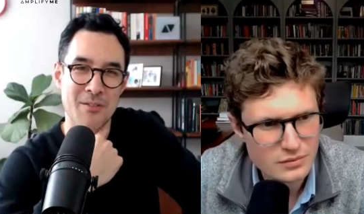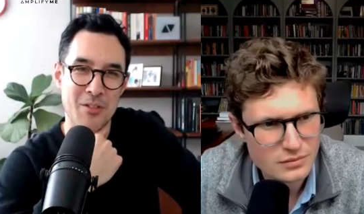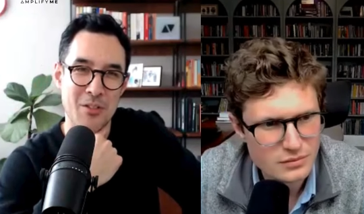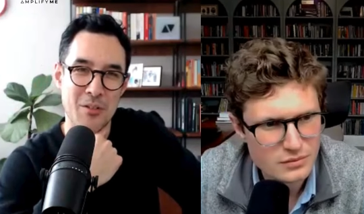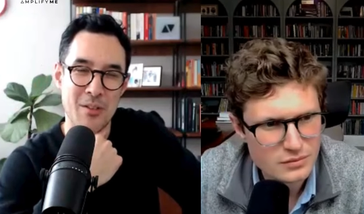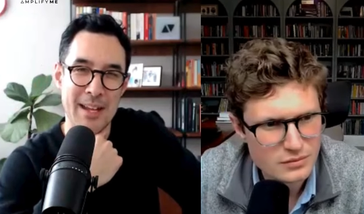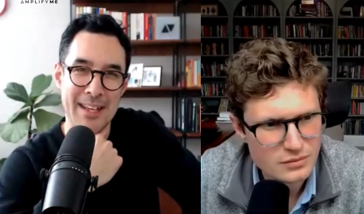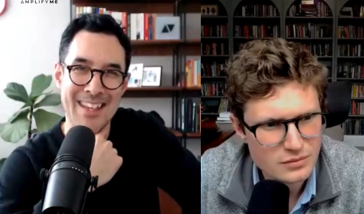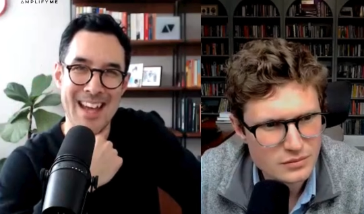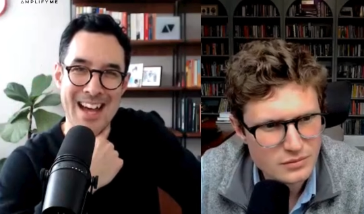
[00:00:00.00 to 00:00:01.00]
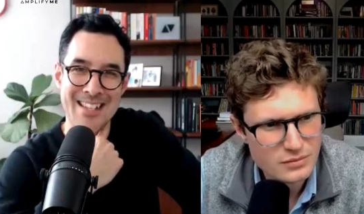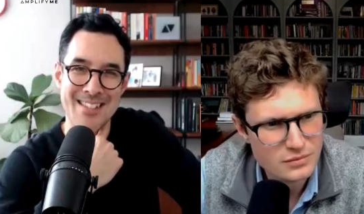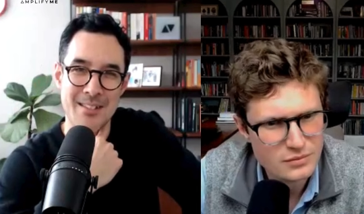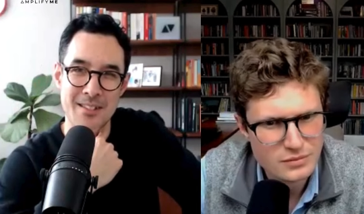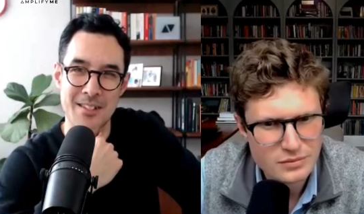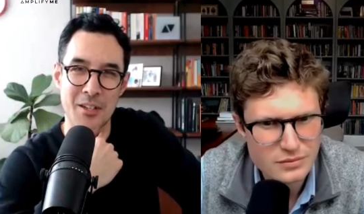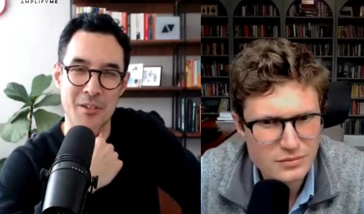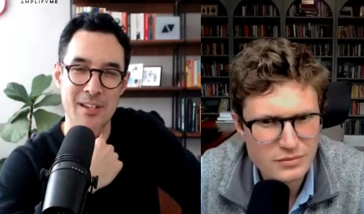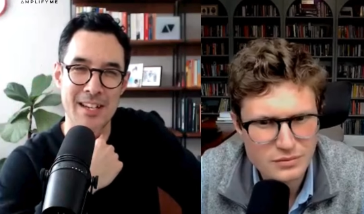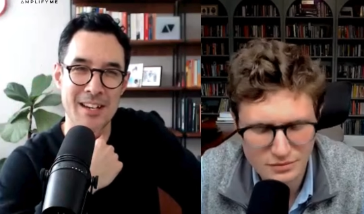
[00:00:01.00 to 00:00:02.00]
Speaker 1: of like gas to
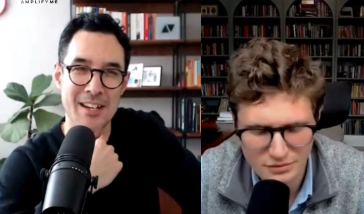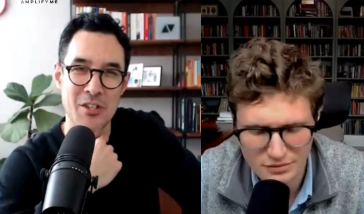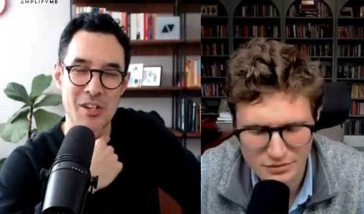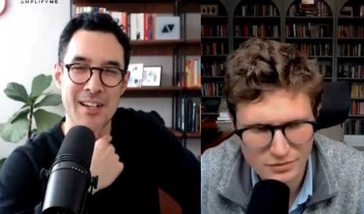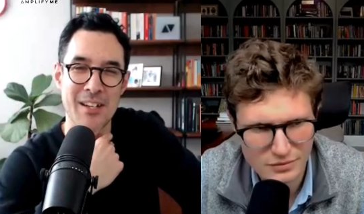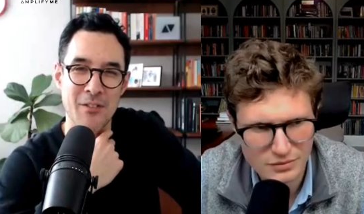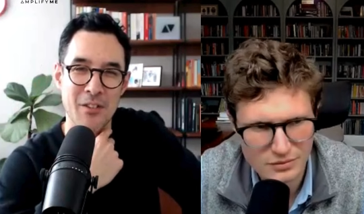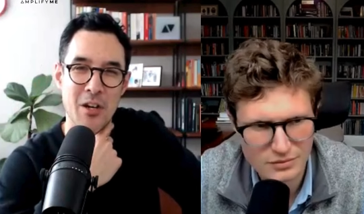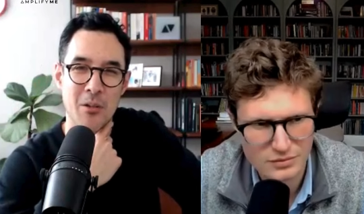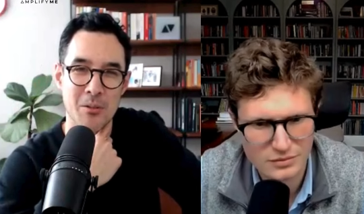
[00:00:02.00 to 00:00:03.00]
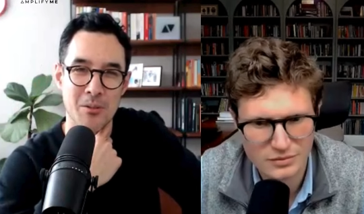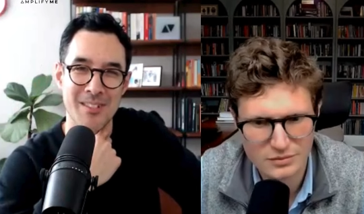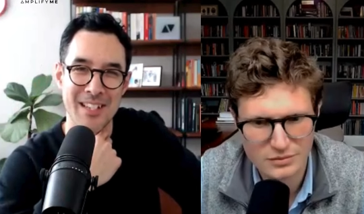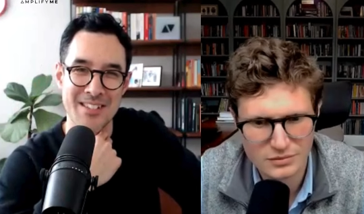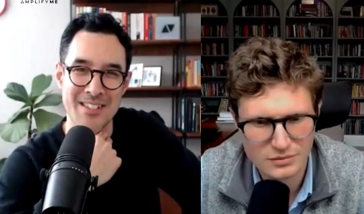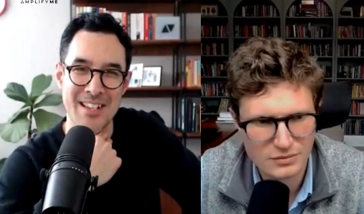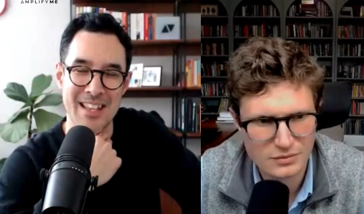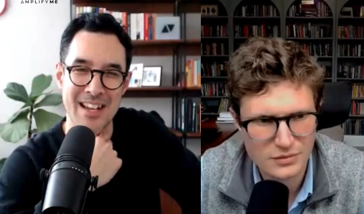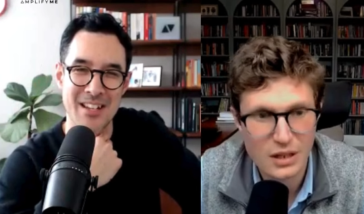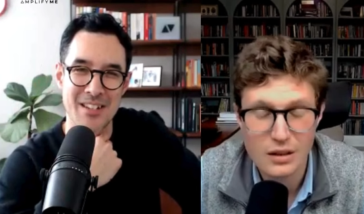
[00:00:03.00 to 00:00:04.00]
Korea and China for coal and things like
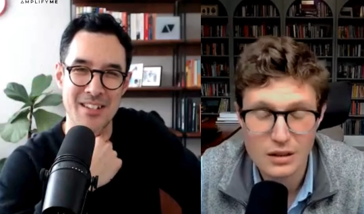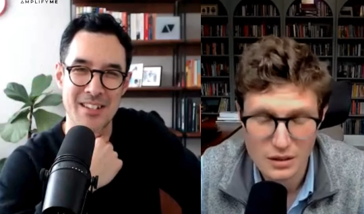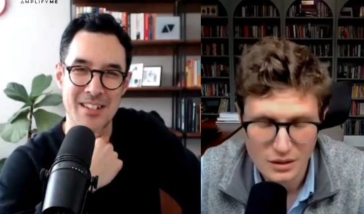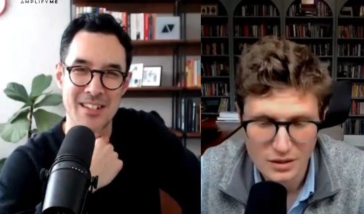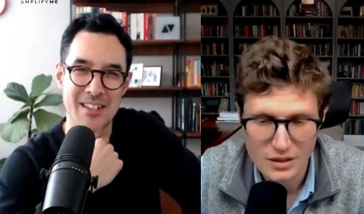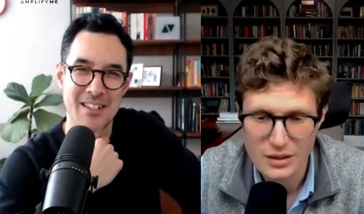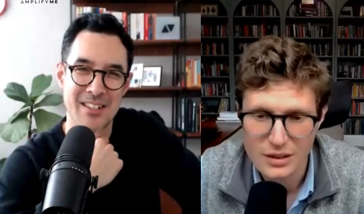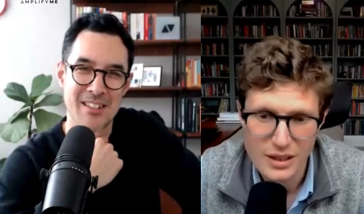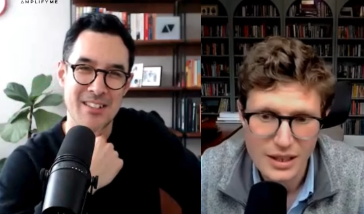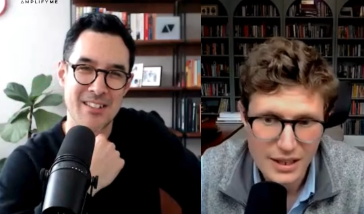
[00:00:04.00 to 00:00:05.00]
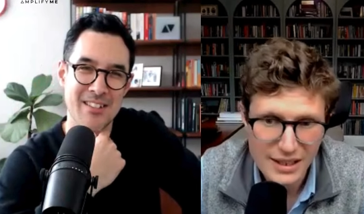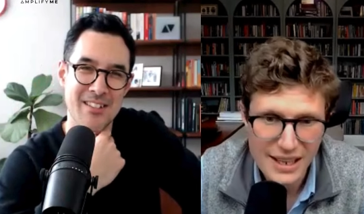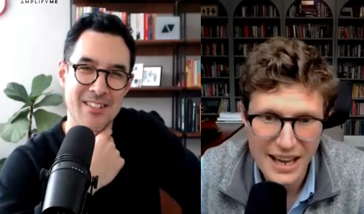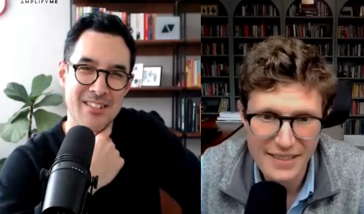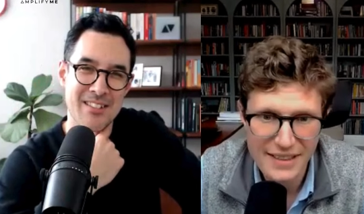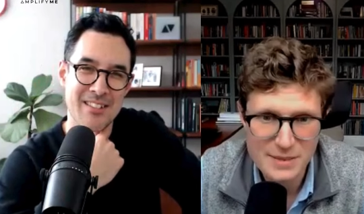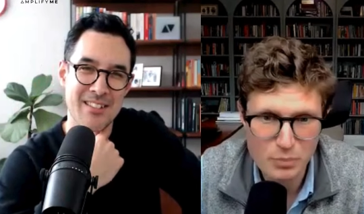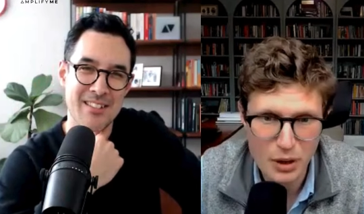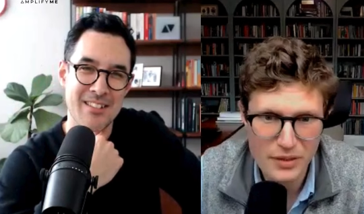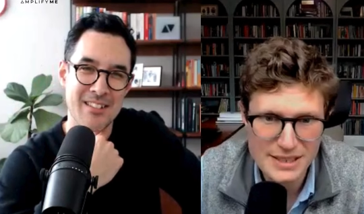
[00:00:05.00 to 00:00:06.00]
that.
Speaker 2: Yeah, there's
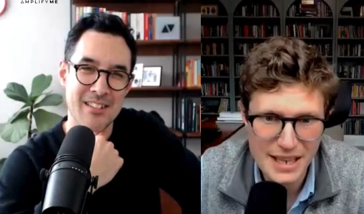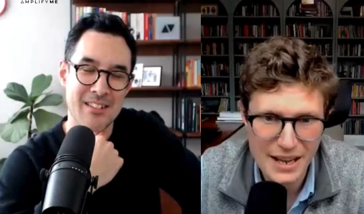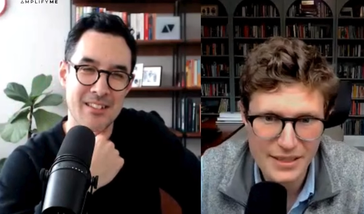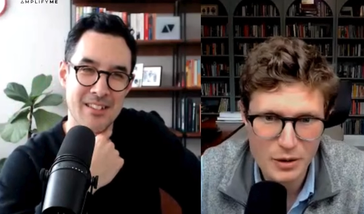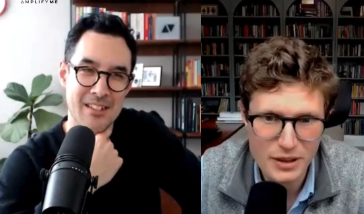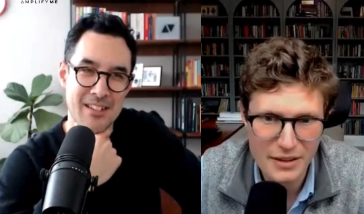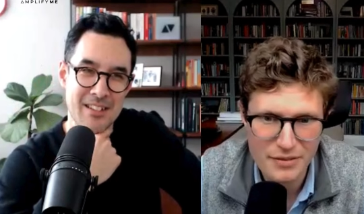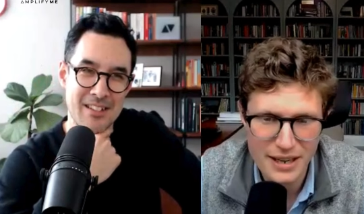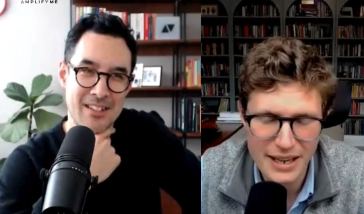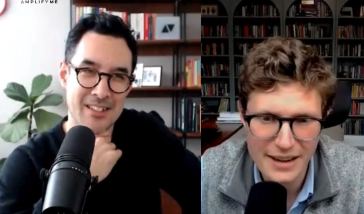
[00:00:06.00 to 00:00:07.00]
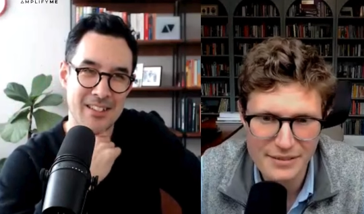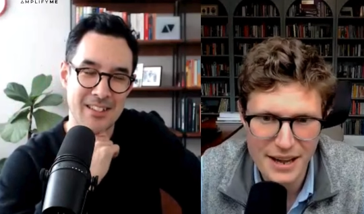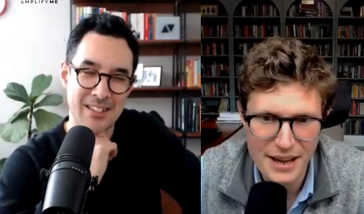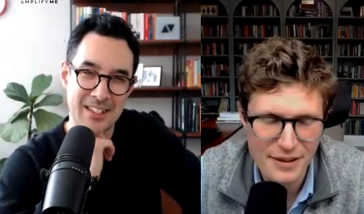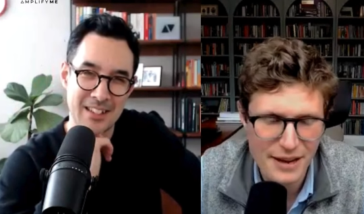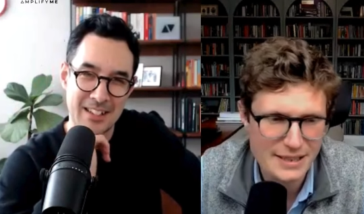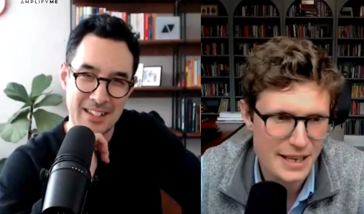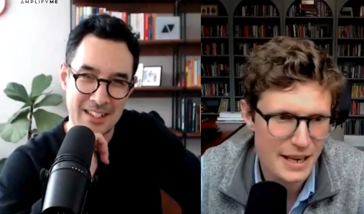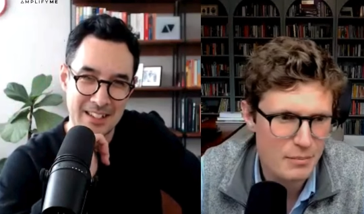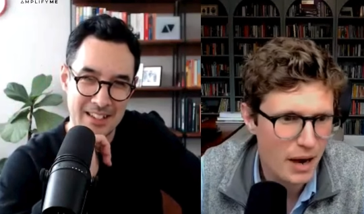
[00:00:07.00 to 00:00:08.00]
pro- there's debt. They'll definitely have that
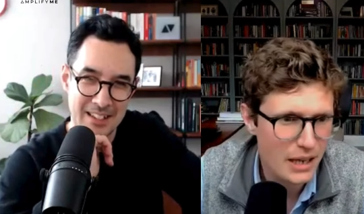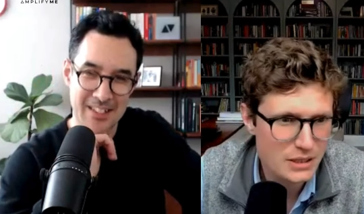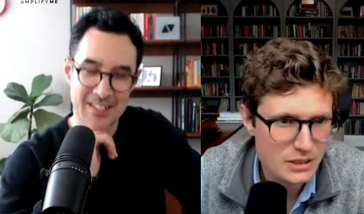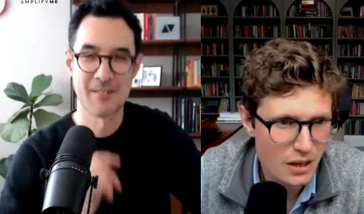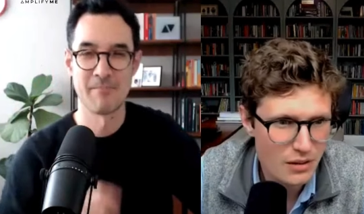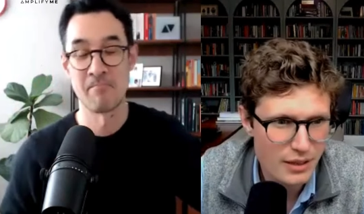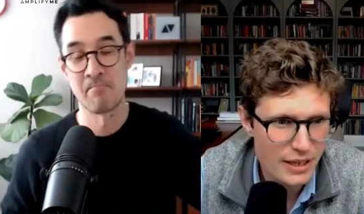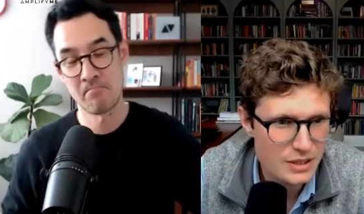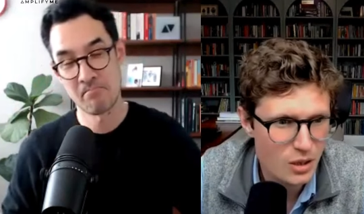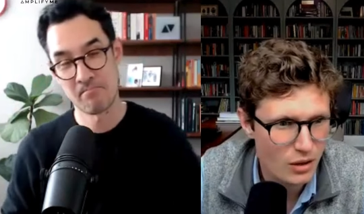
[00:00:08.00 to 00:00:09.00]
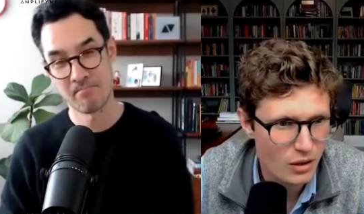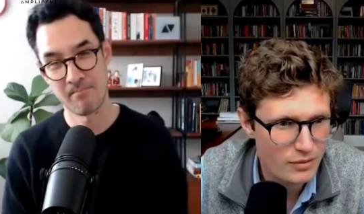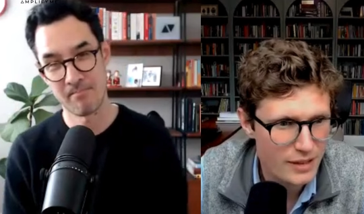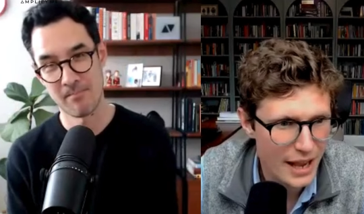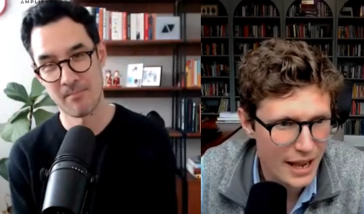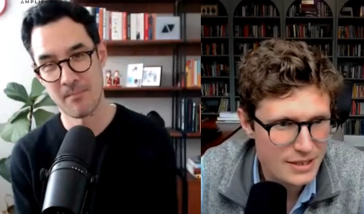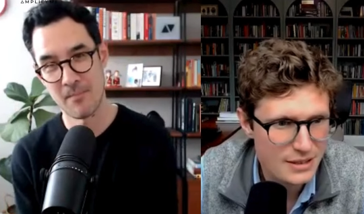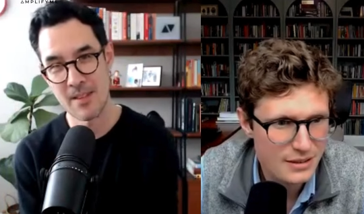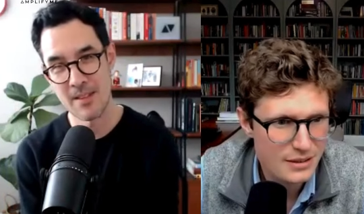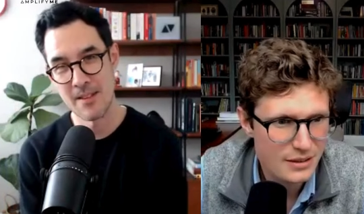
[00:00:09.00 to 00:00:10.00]
factored in, but I just don't think it's got a lot of
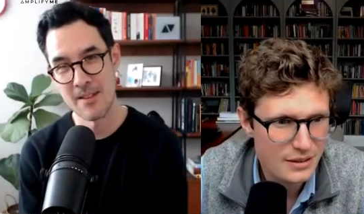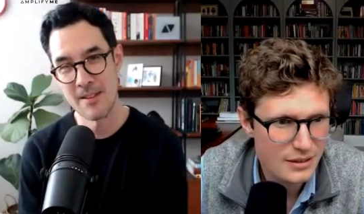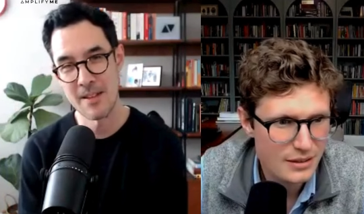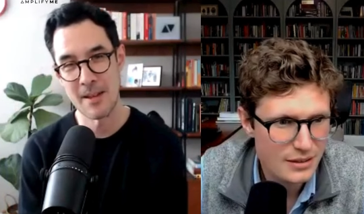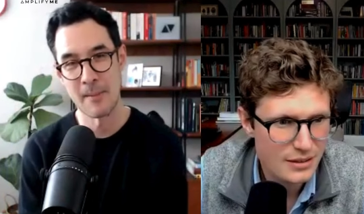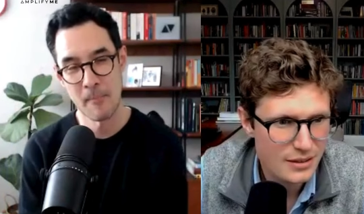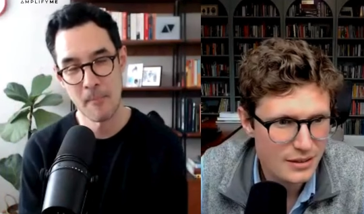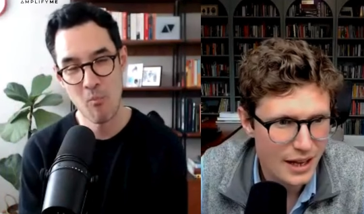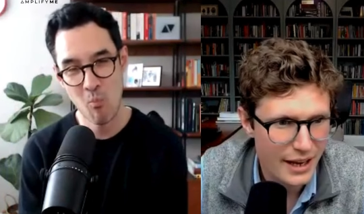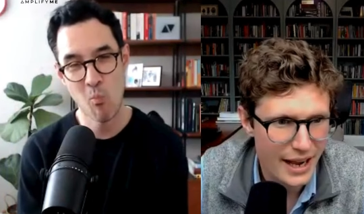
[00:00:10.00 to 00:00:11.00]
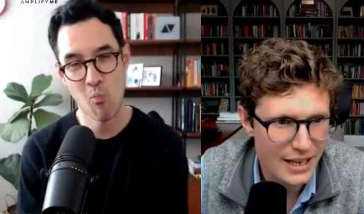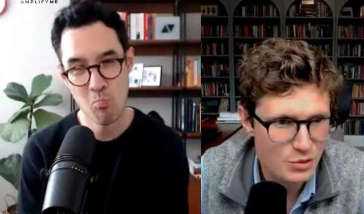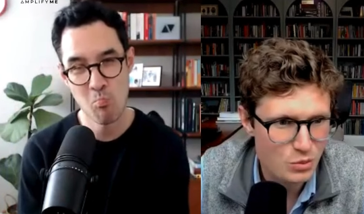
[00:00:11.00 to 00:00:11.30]
debt. Yeah and